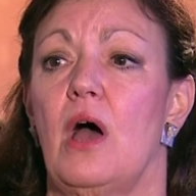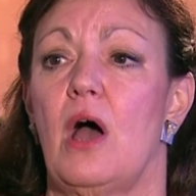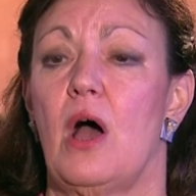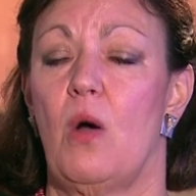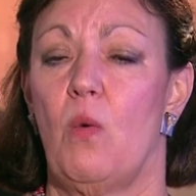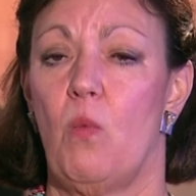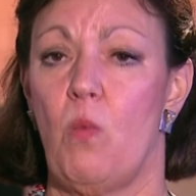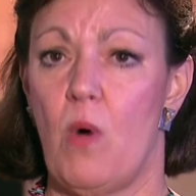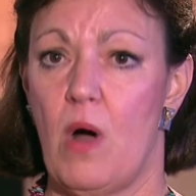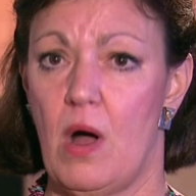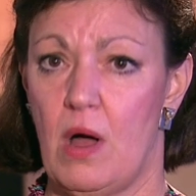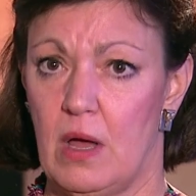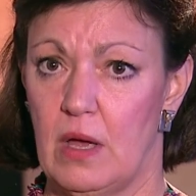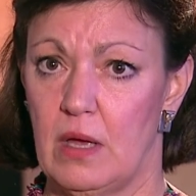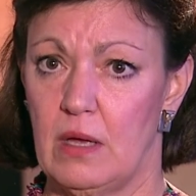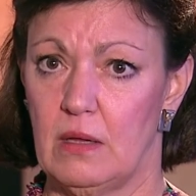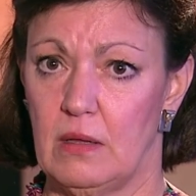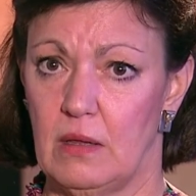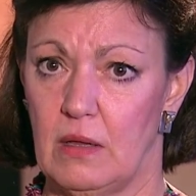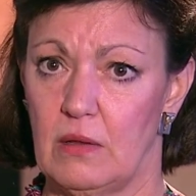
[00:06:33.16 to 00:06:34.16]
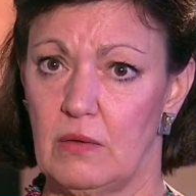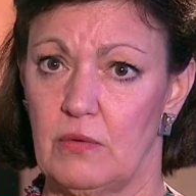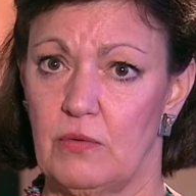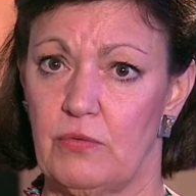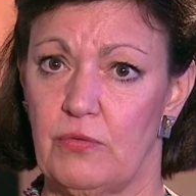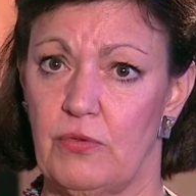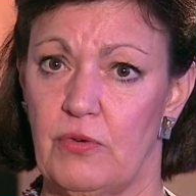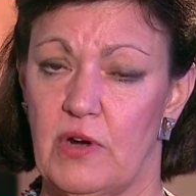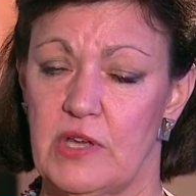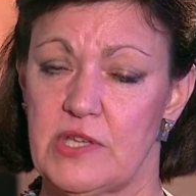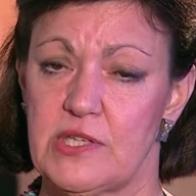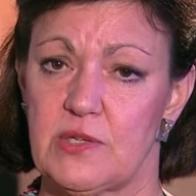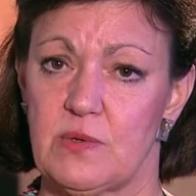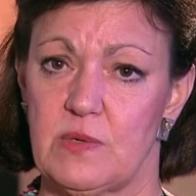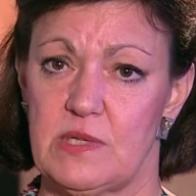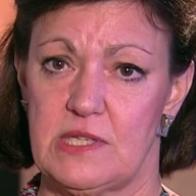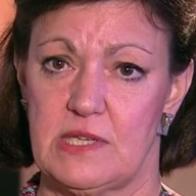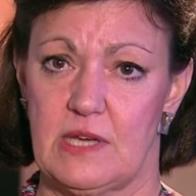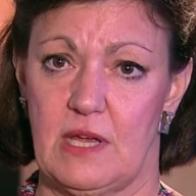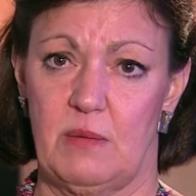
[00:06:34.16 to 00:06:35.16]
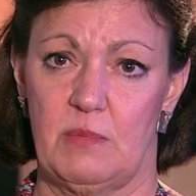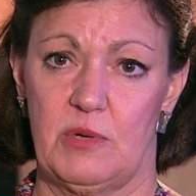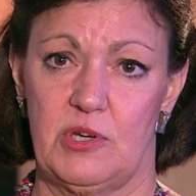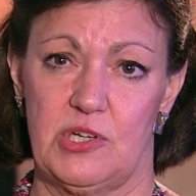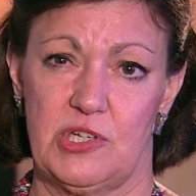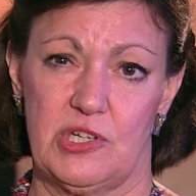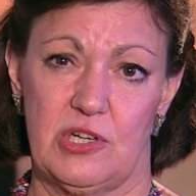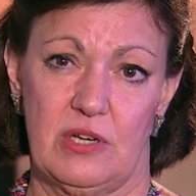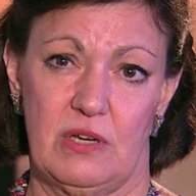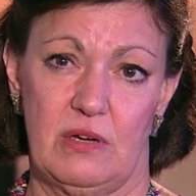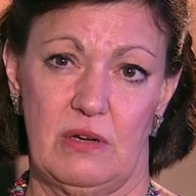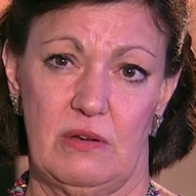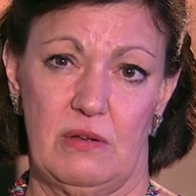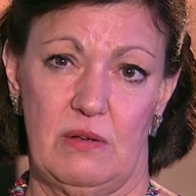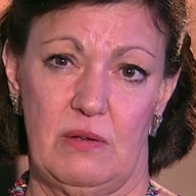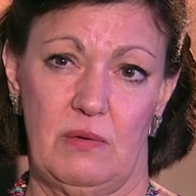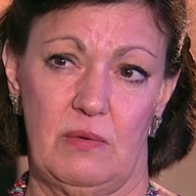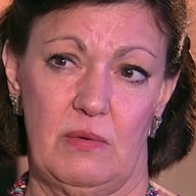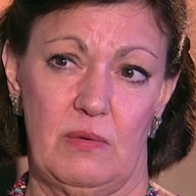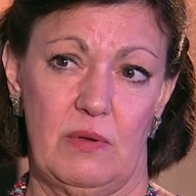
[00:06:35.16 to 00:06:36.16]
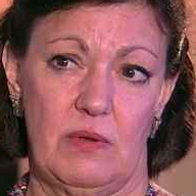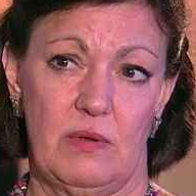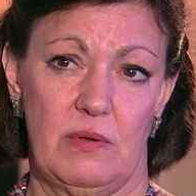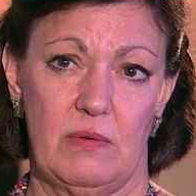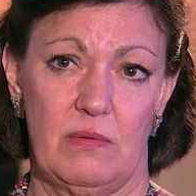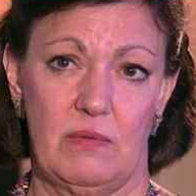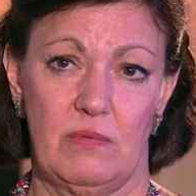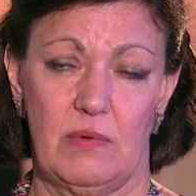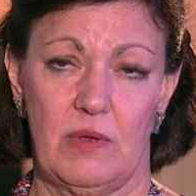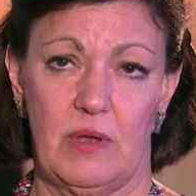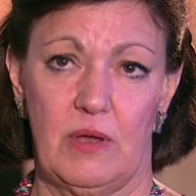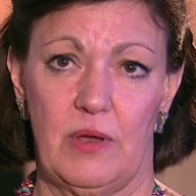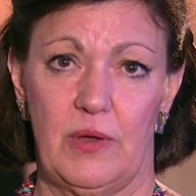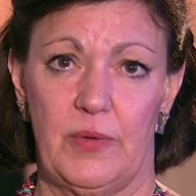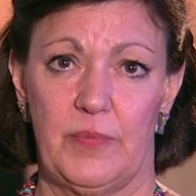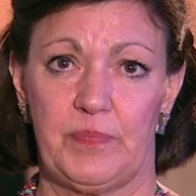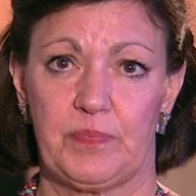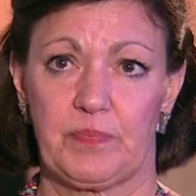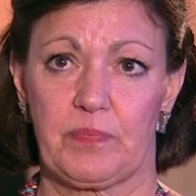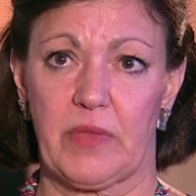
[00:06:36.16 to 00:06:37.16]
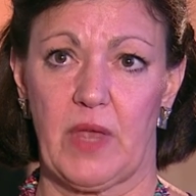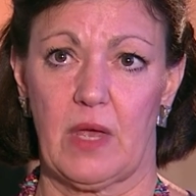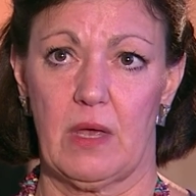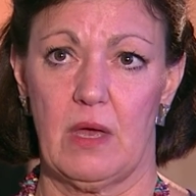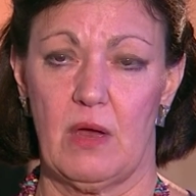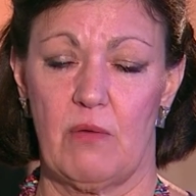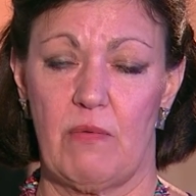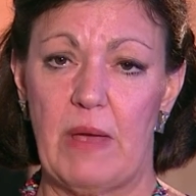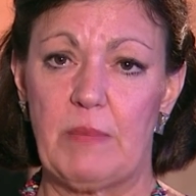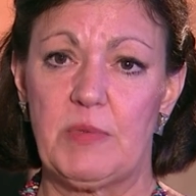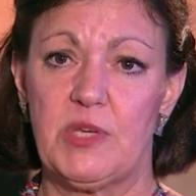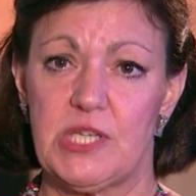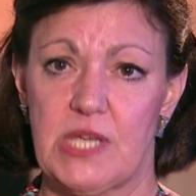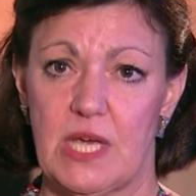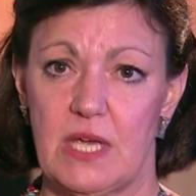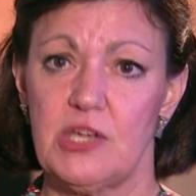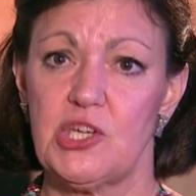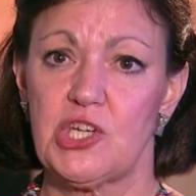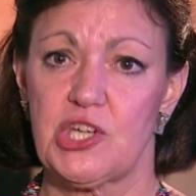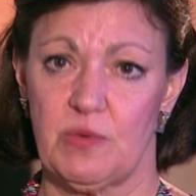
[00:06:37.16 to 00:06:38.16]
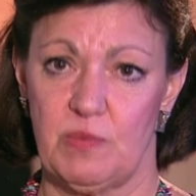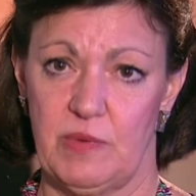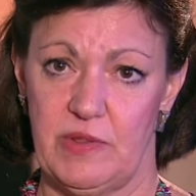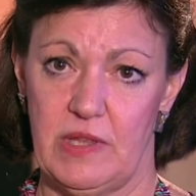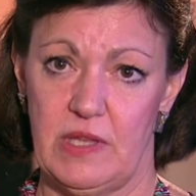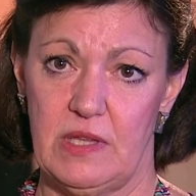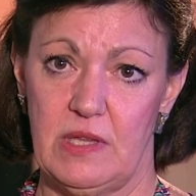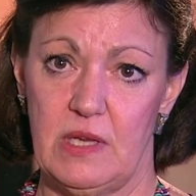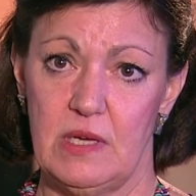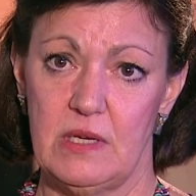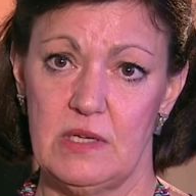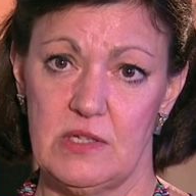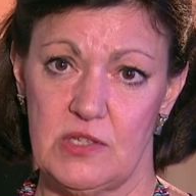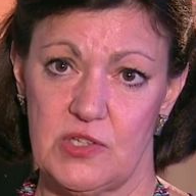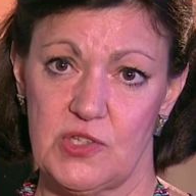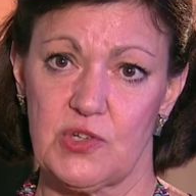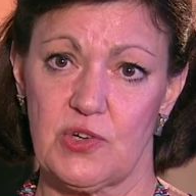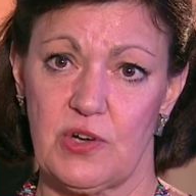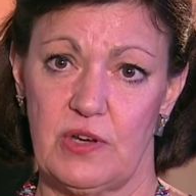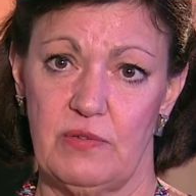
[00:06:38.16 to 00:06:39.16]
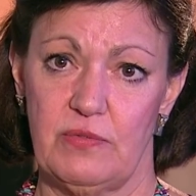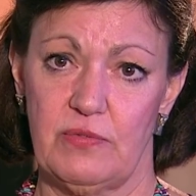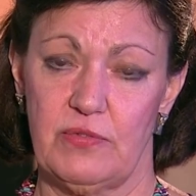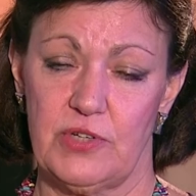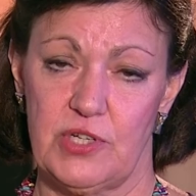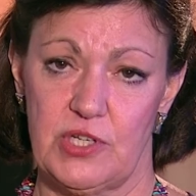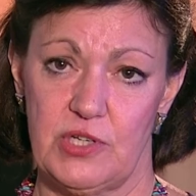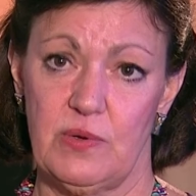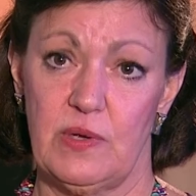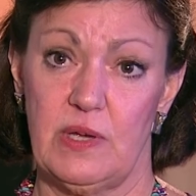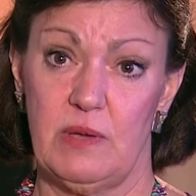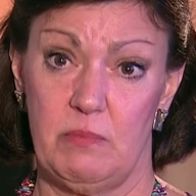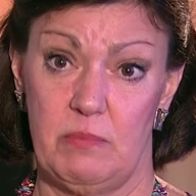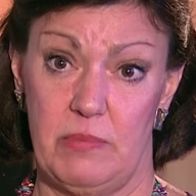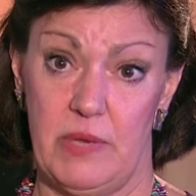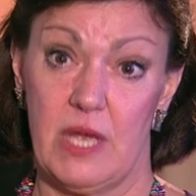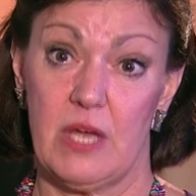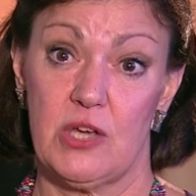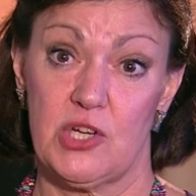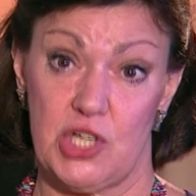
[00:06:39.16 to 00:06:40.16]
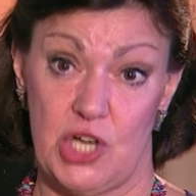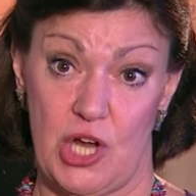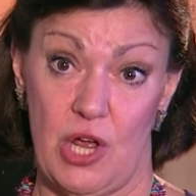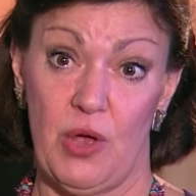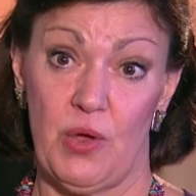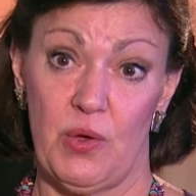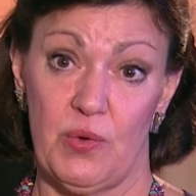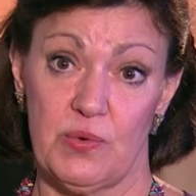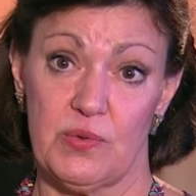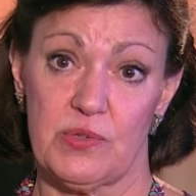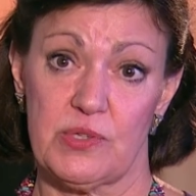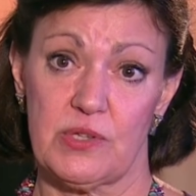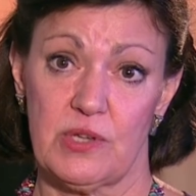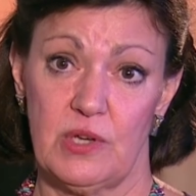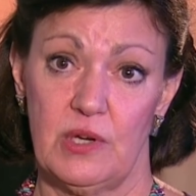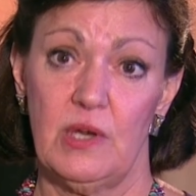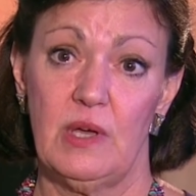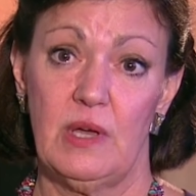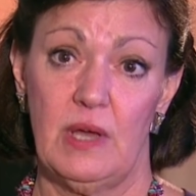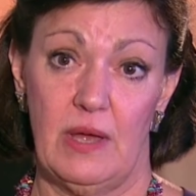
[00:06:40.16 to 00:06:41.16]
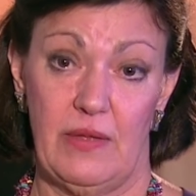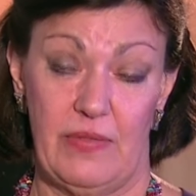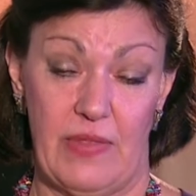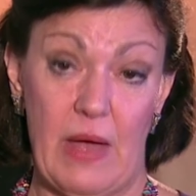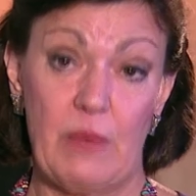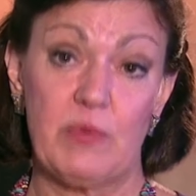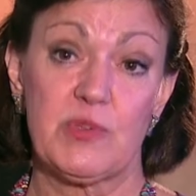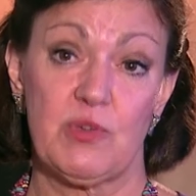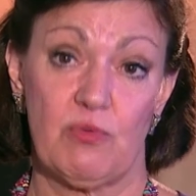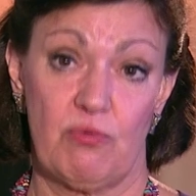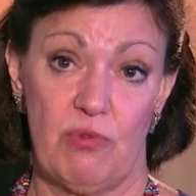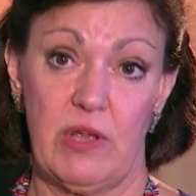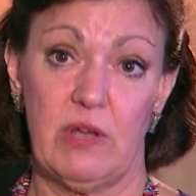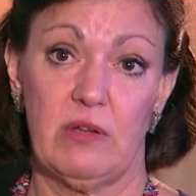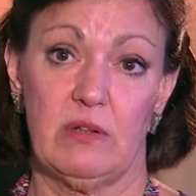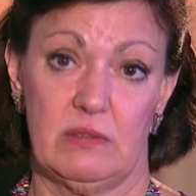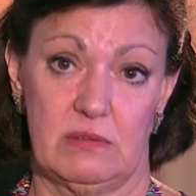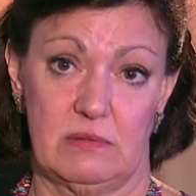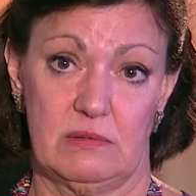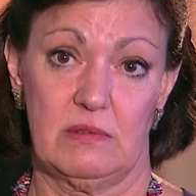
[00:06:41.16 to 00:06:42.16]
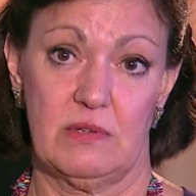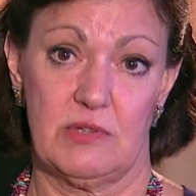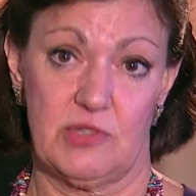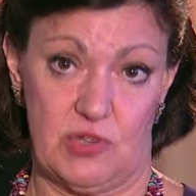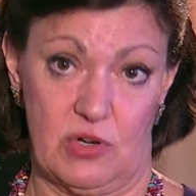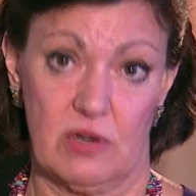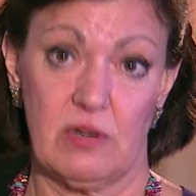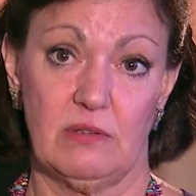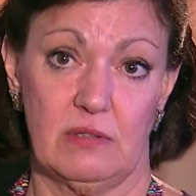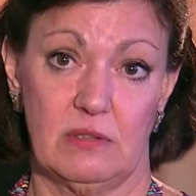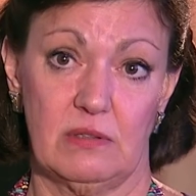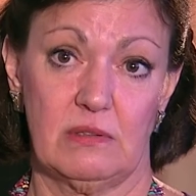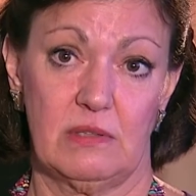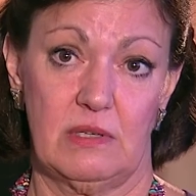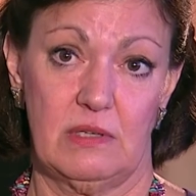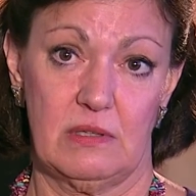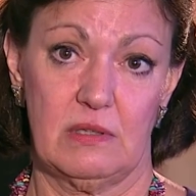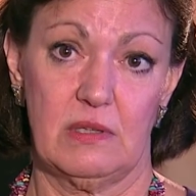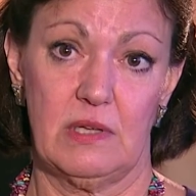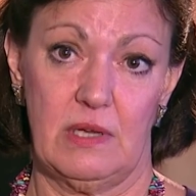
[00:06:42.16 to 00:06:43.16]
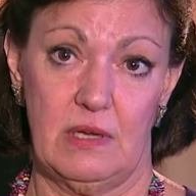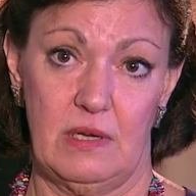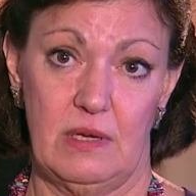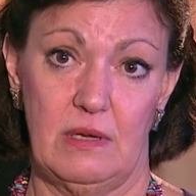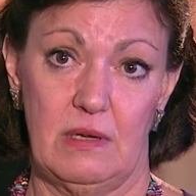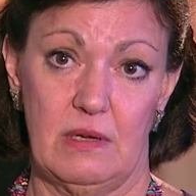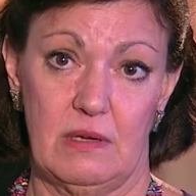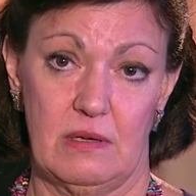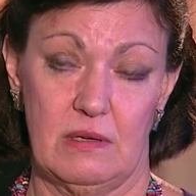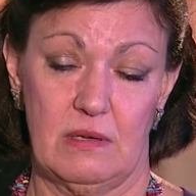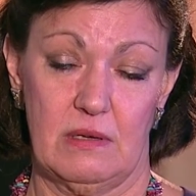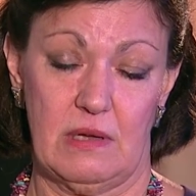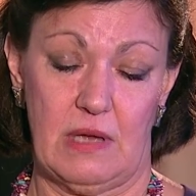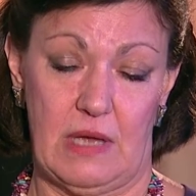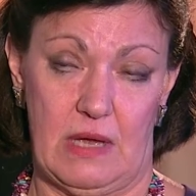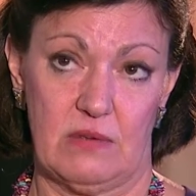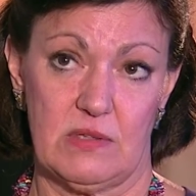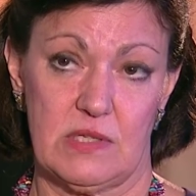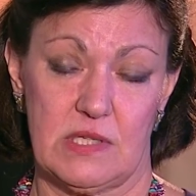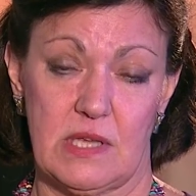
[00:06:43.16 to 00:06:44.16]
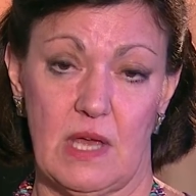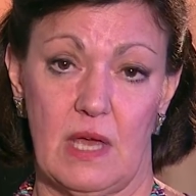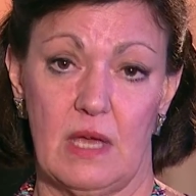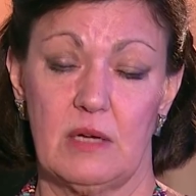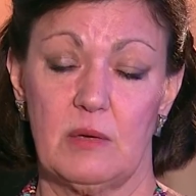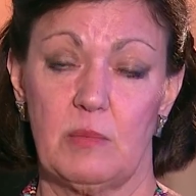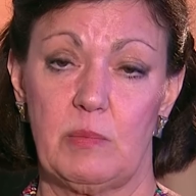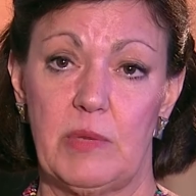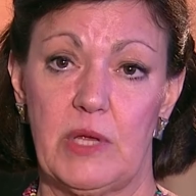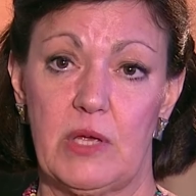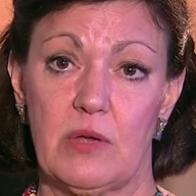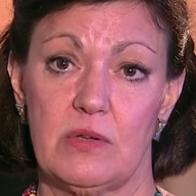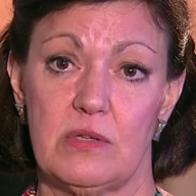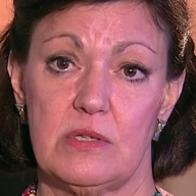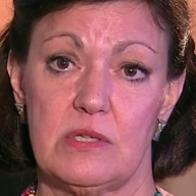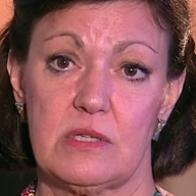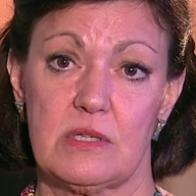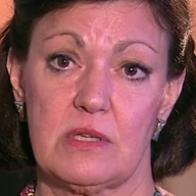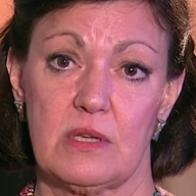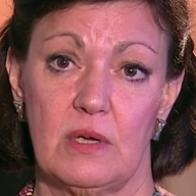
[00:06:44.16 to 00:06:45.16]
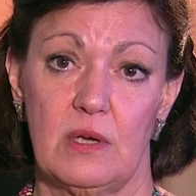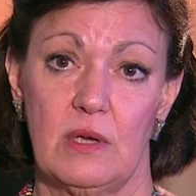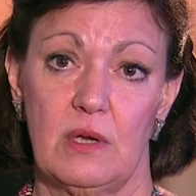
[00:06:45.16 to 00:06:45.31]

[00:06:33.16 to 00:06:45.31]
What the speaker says: a while for us to establish a reputation within the industry for doing bigger shows, and that was a real struggle in the outset, because